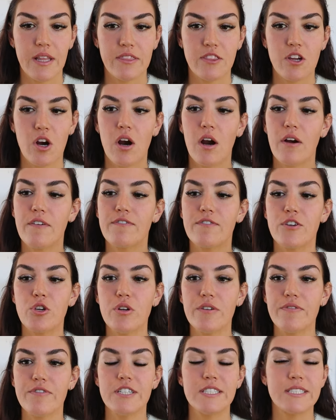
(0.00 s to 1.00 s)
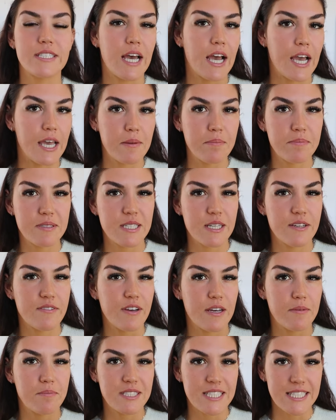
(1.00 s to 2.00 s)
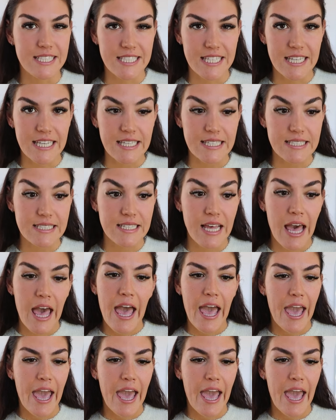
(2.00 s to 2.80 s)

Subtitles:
that there are a few different types of MCTs